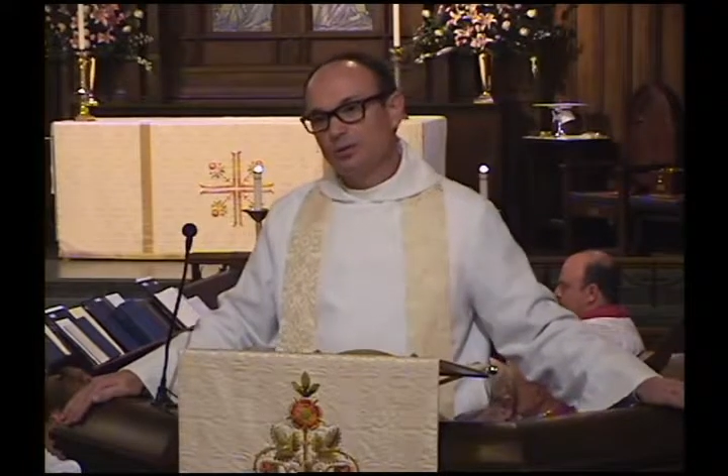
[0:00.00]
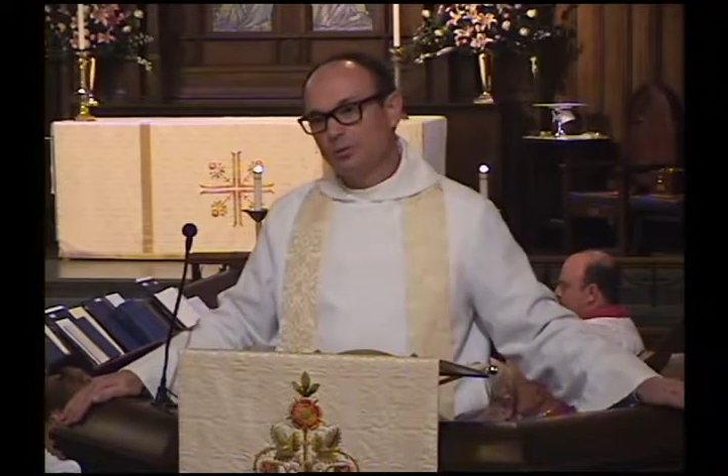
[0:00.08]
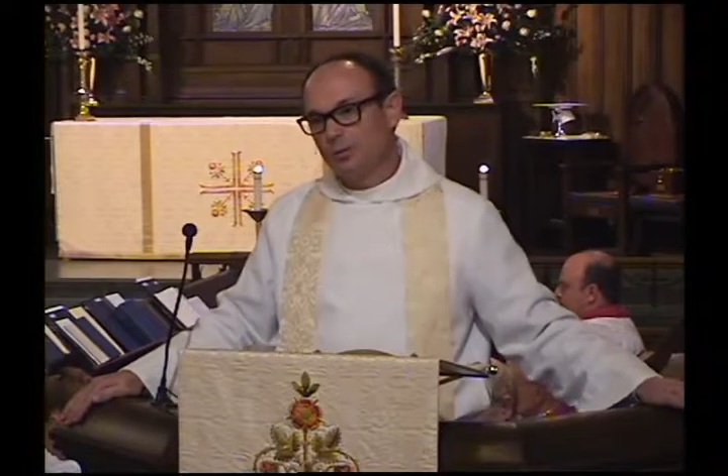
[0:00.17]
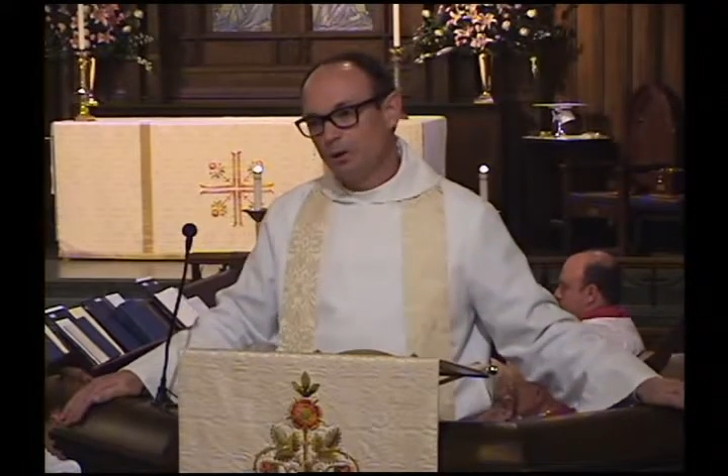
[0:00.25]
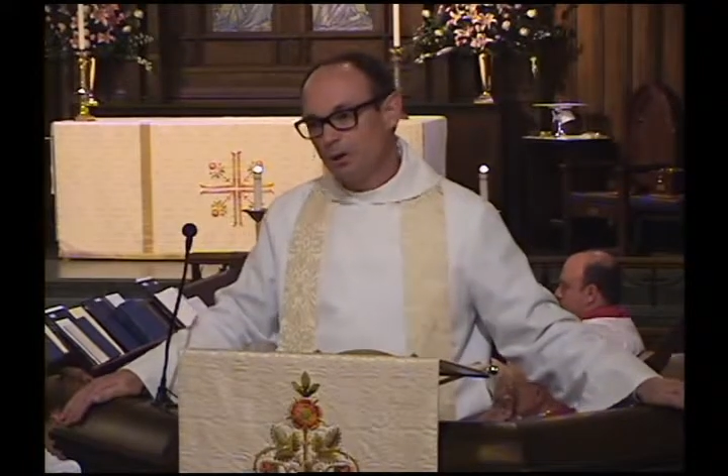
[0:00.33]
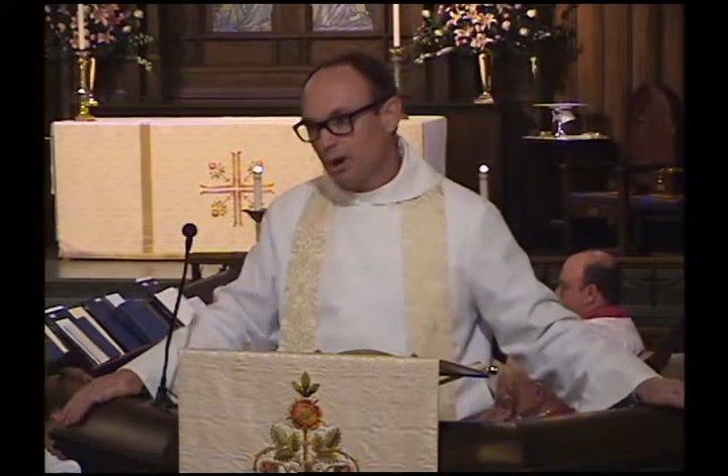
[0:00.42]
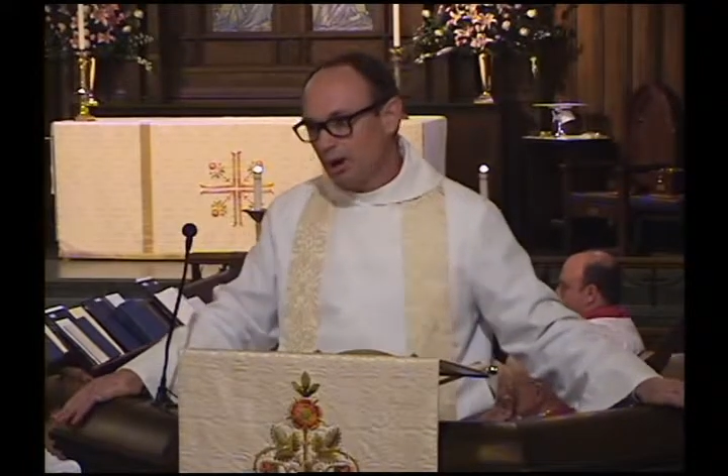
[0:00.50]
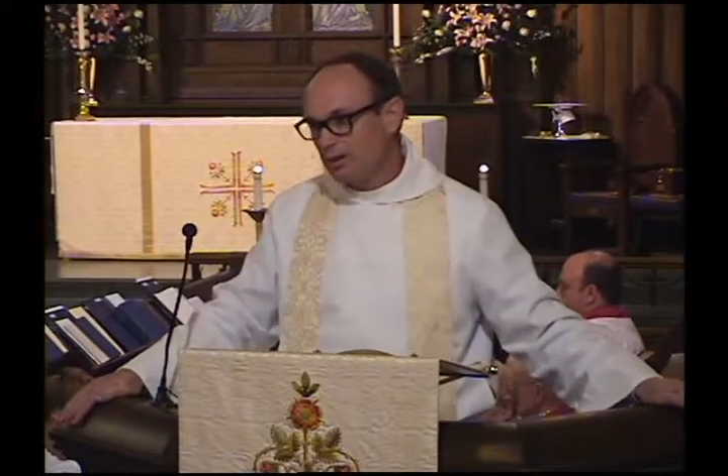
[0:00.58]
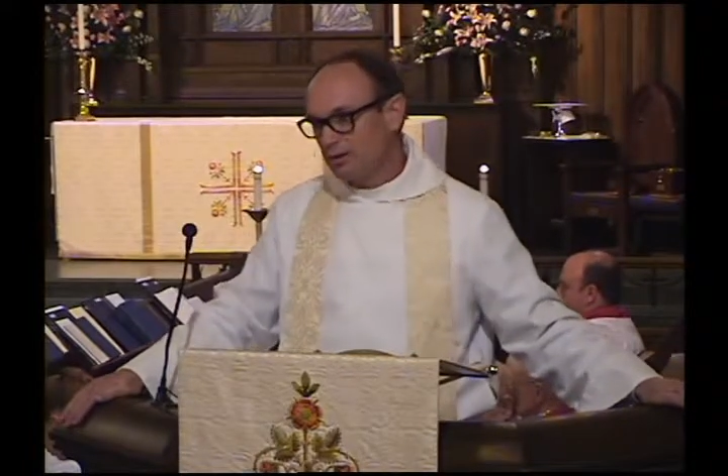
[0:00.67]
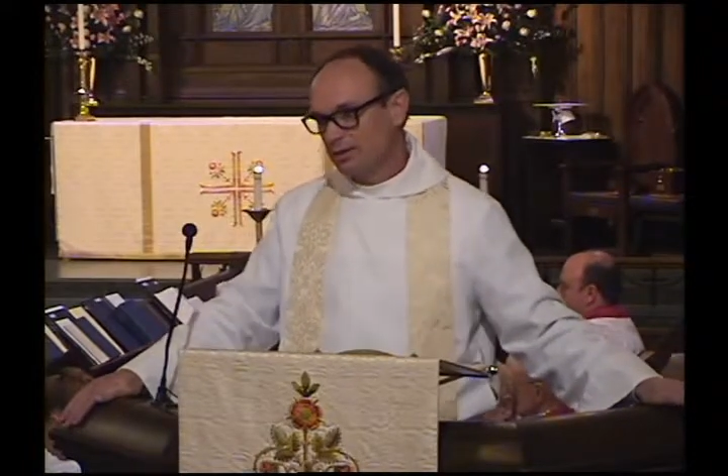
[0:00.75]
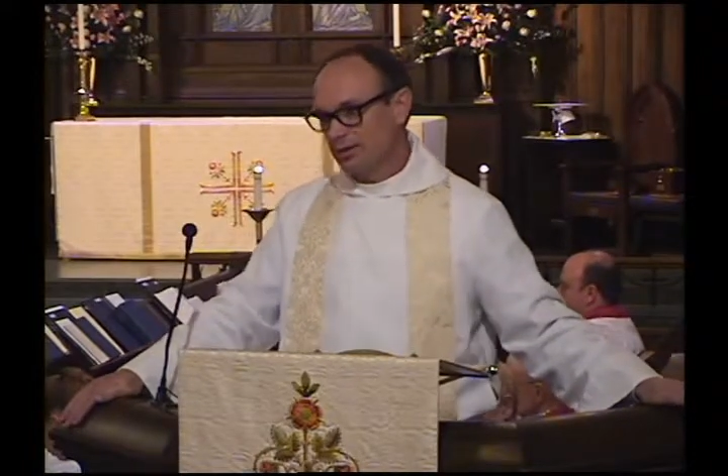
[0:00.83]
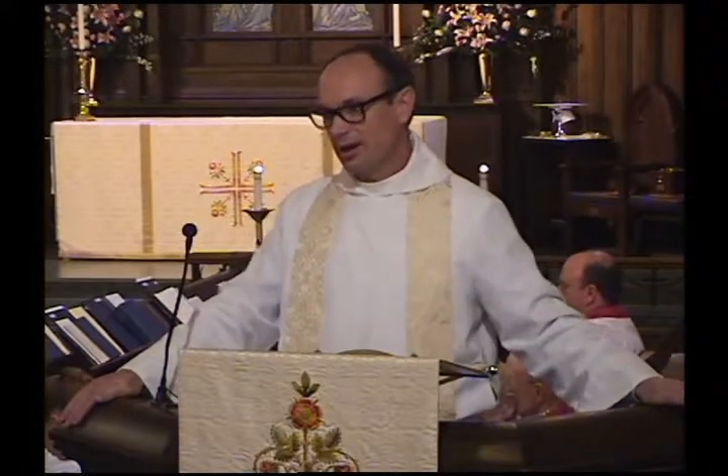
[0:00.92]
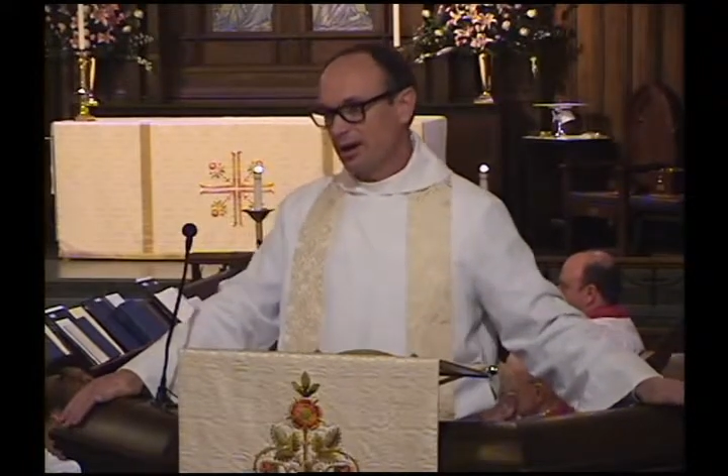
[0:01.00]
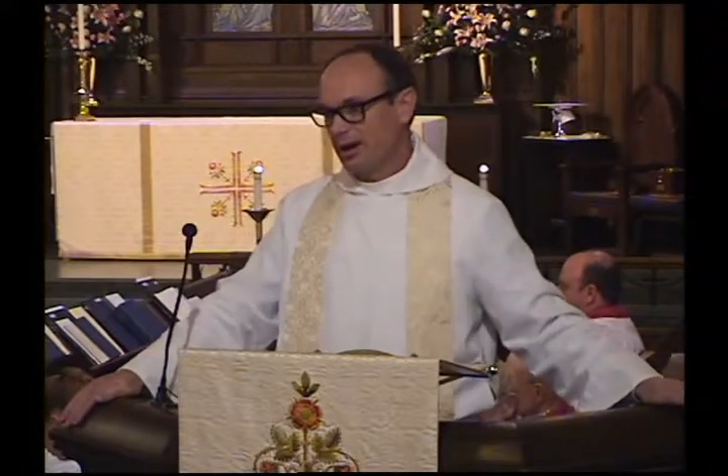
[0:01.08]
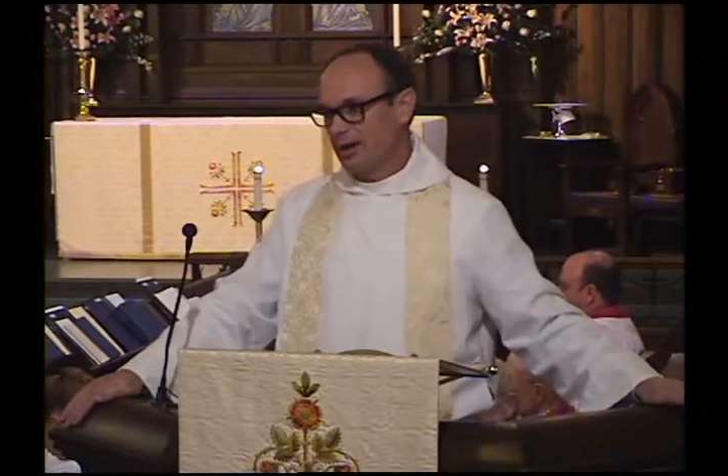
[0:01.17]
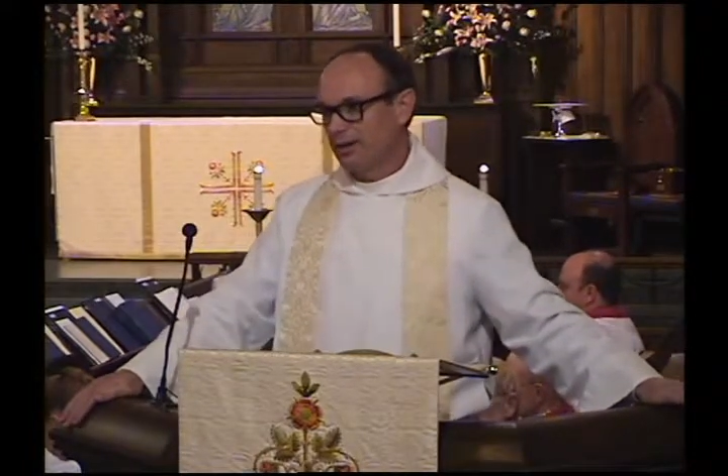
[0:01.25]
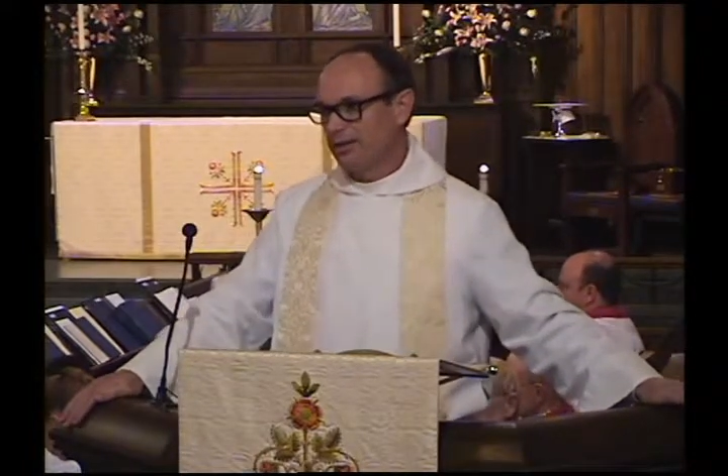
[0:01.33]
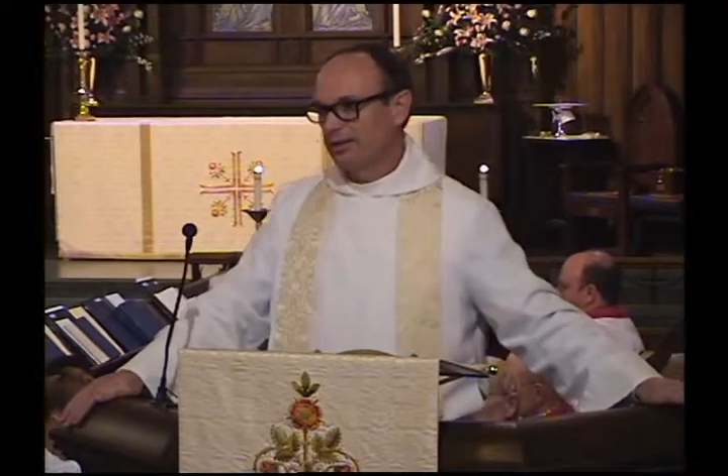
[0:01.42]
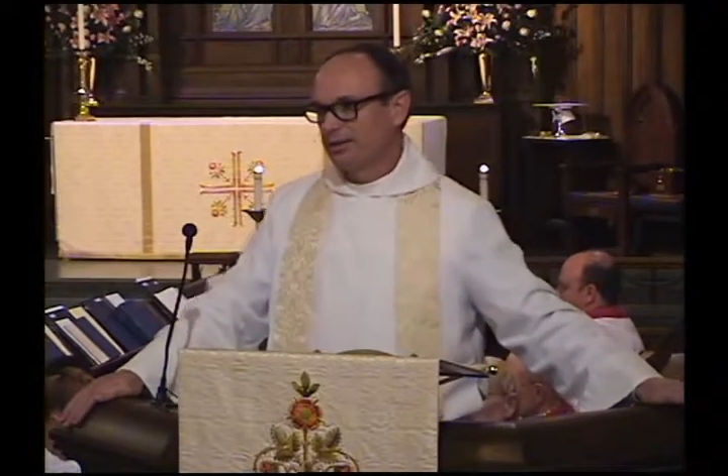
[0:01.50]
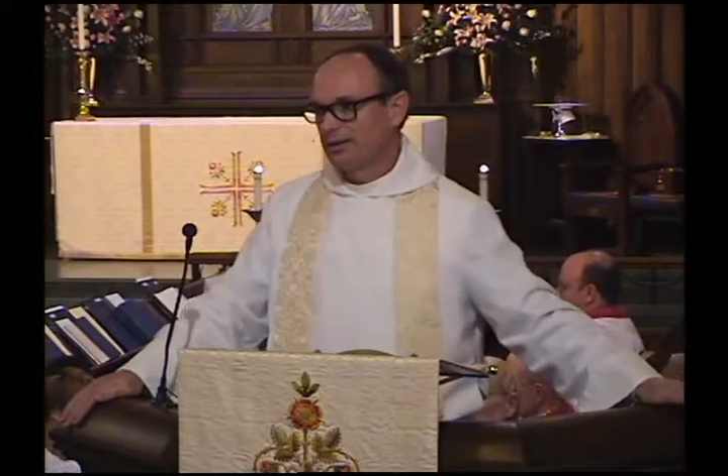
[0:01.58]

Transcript: we belong to God